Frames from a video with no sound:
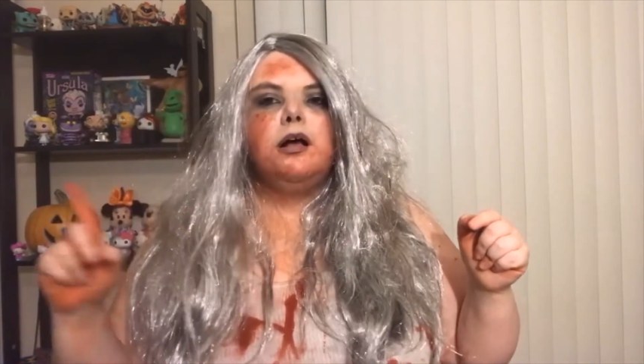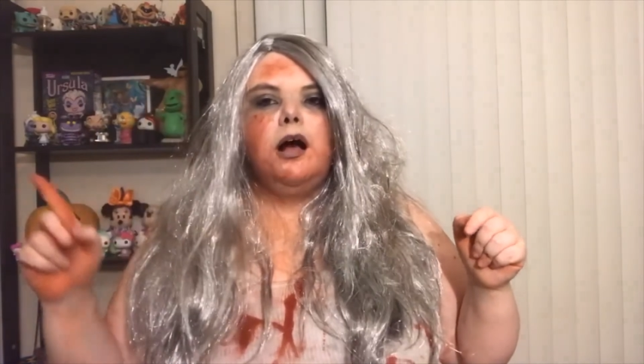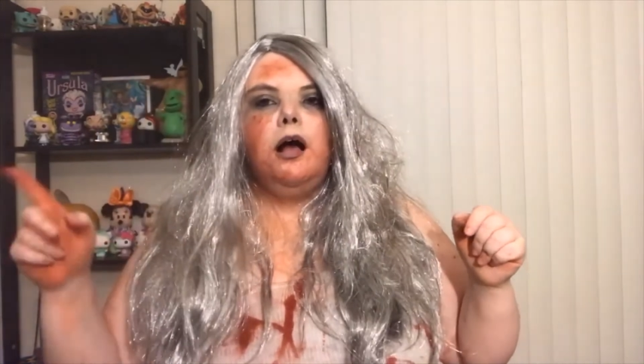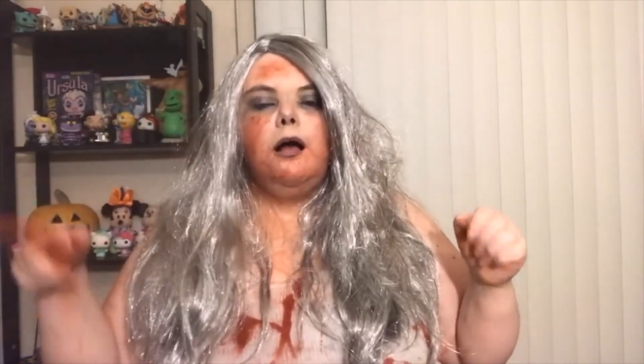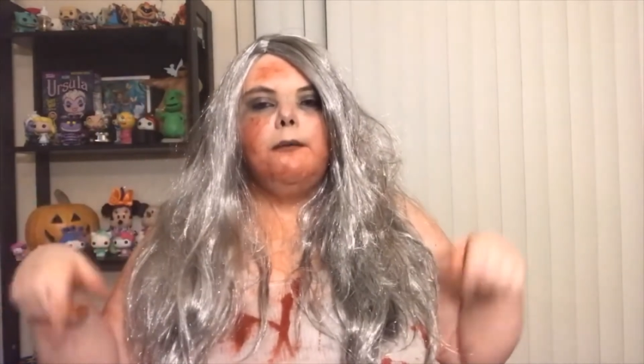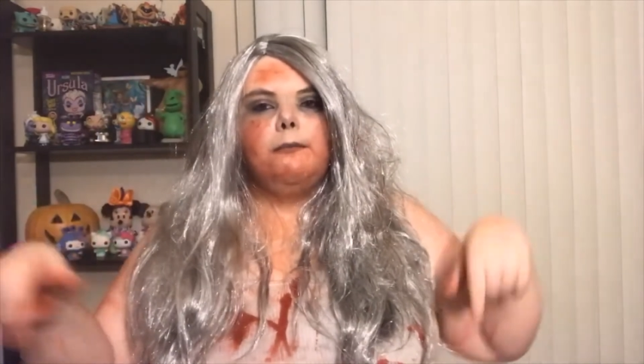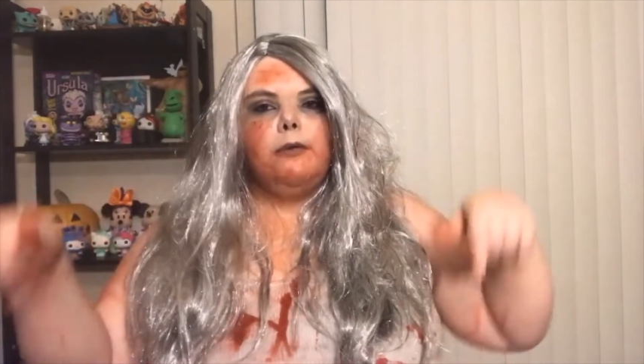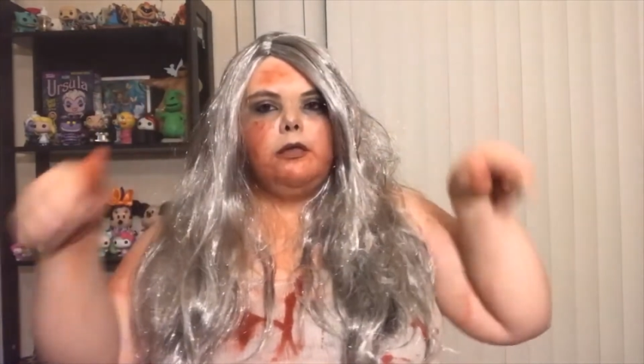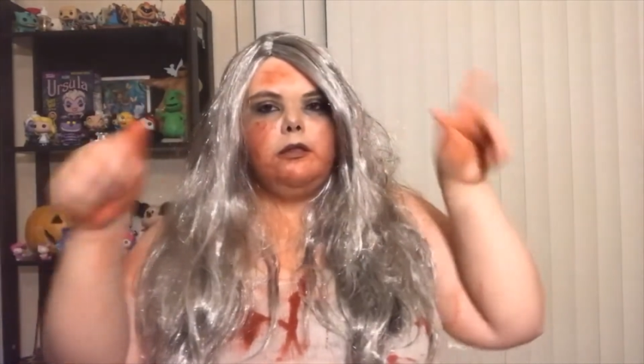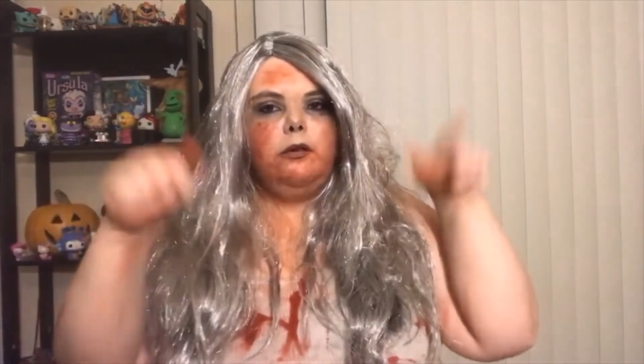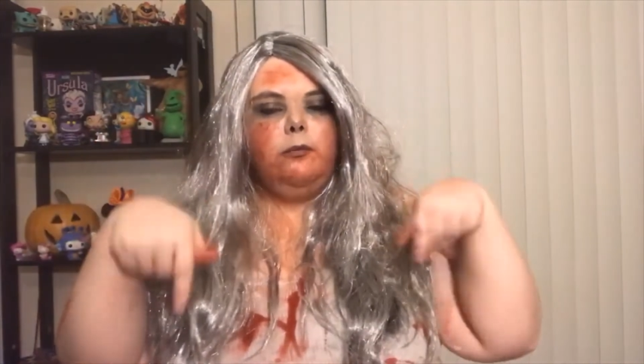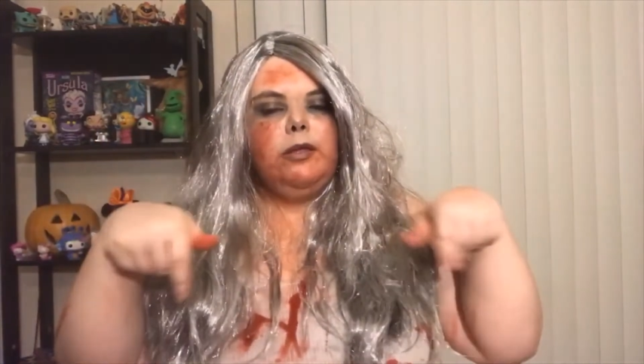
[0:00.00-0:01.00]
and
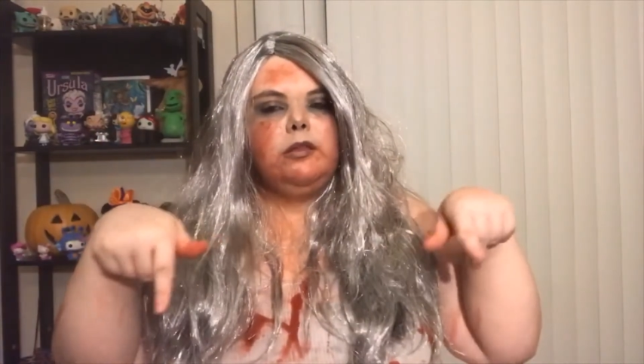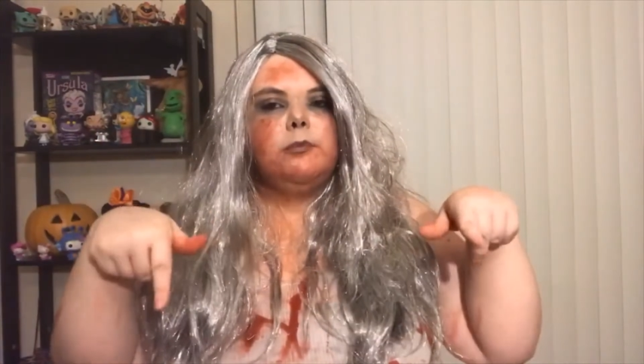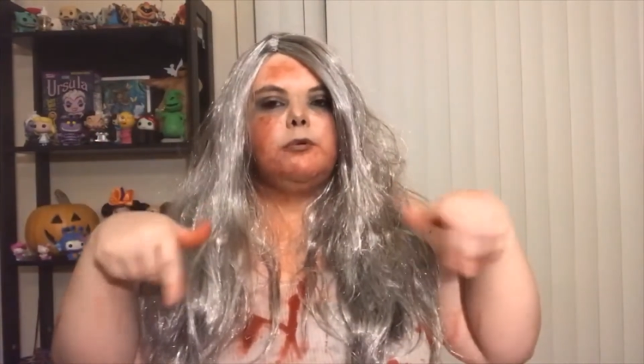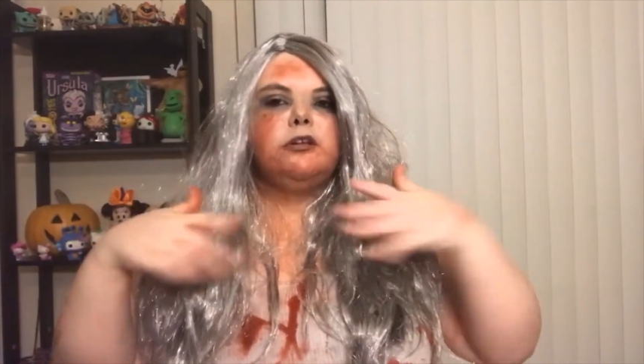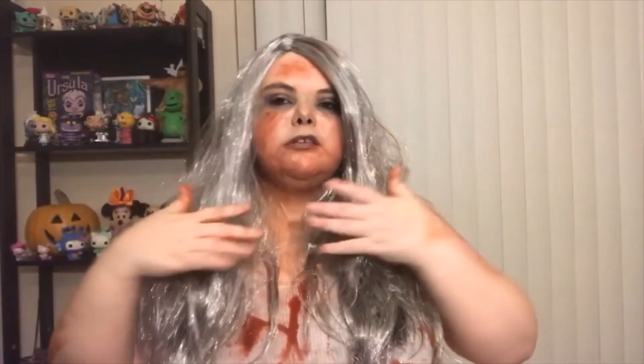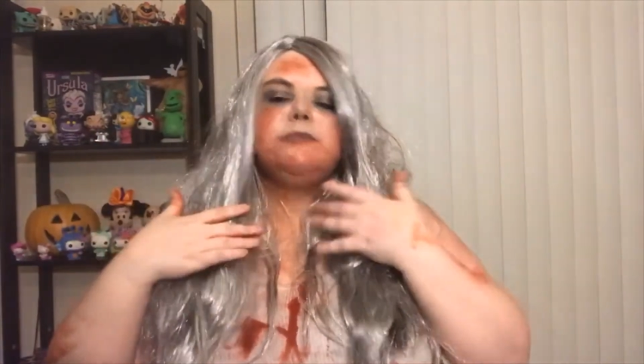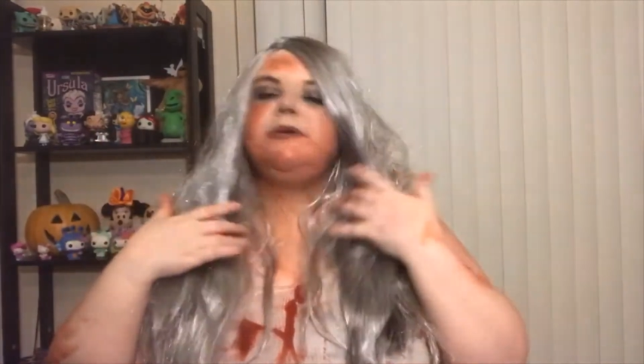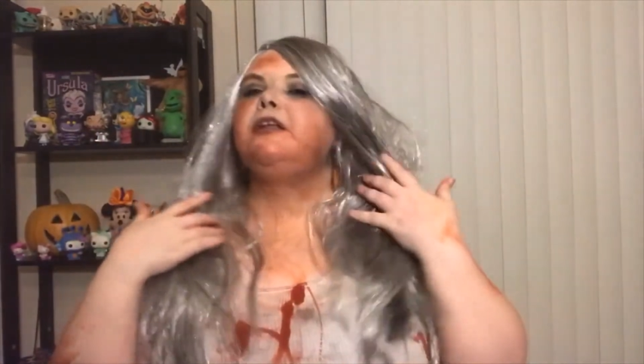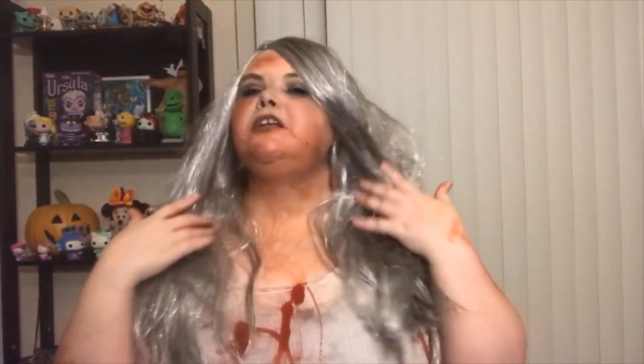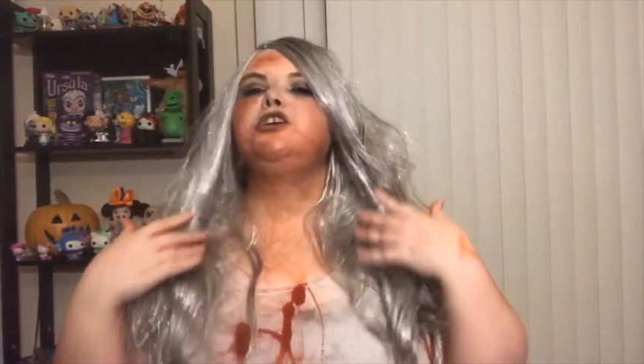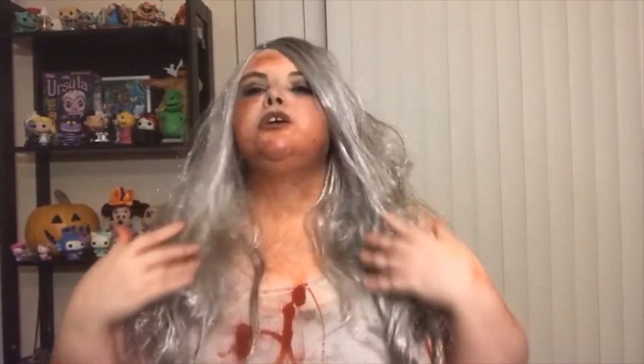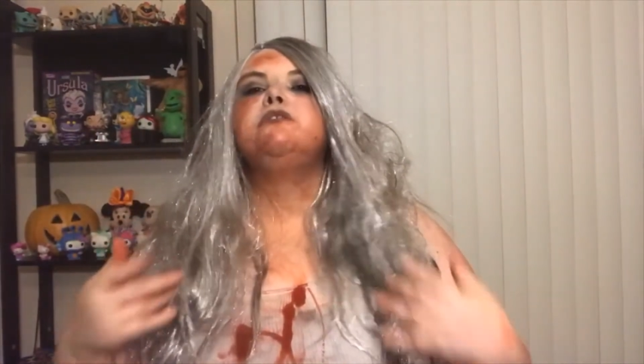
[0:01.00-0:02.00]
it'll be in the
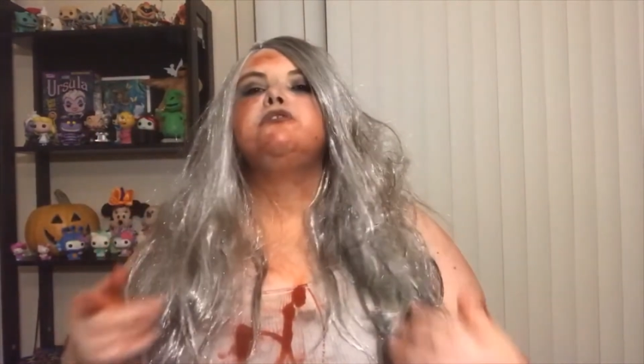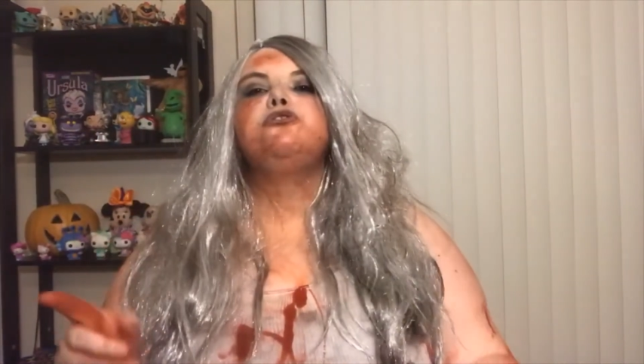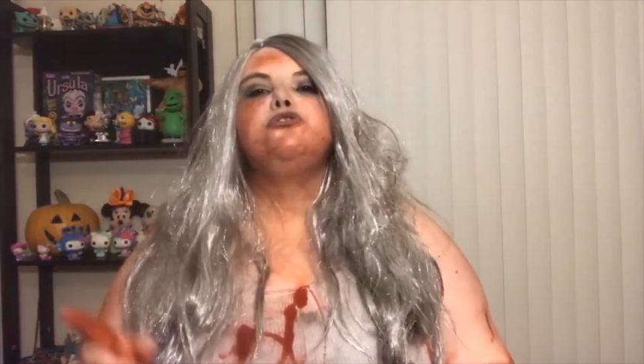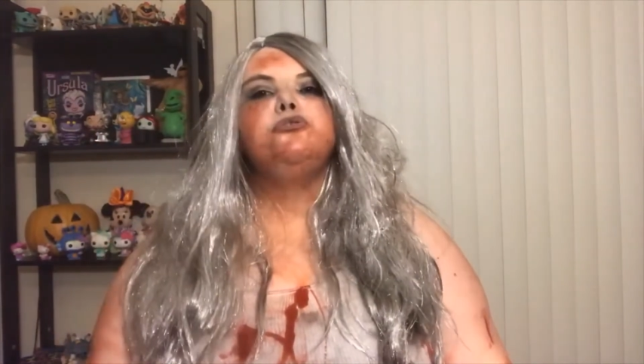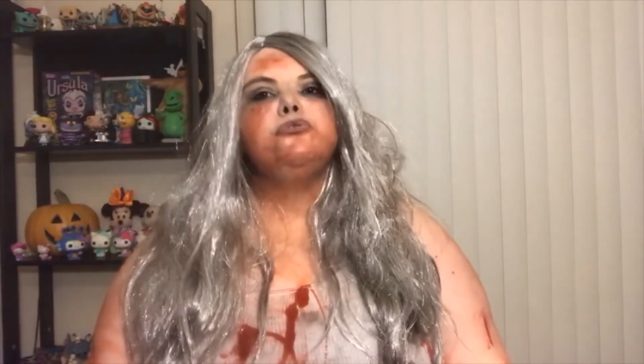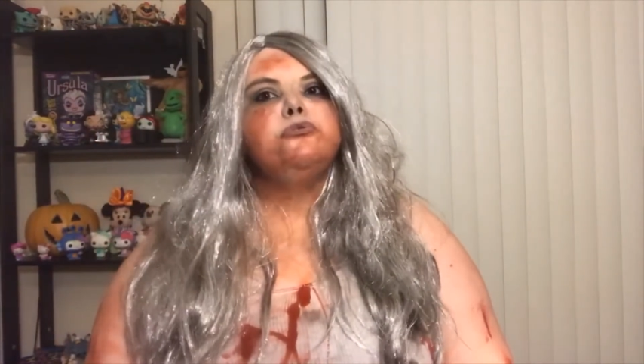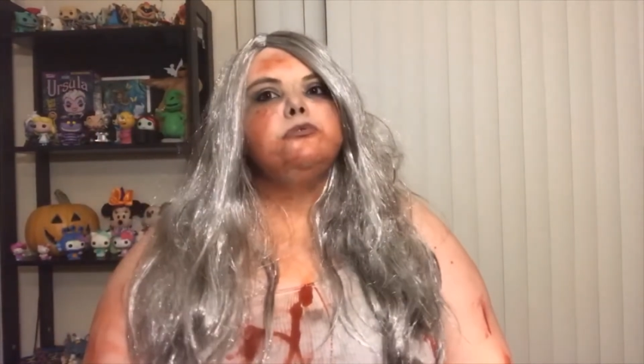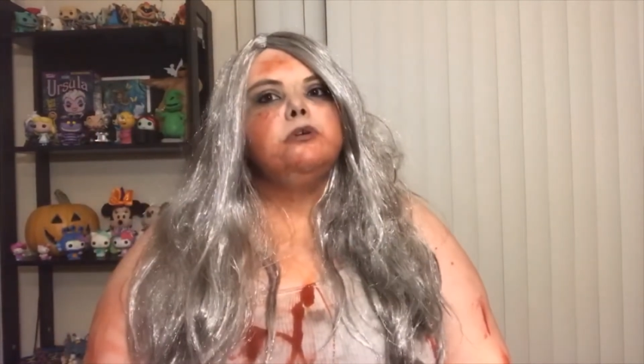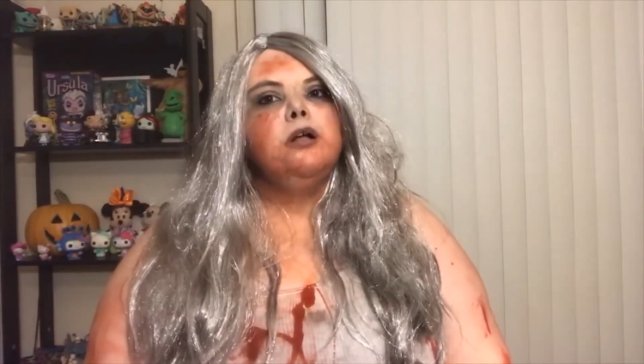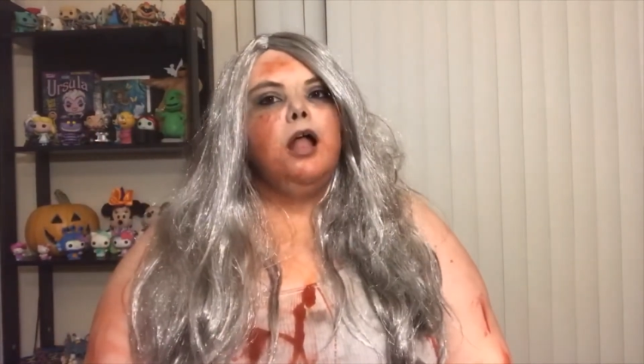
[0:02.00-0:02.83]
participating channels too.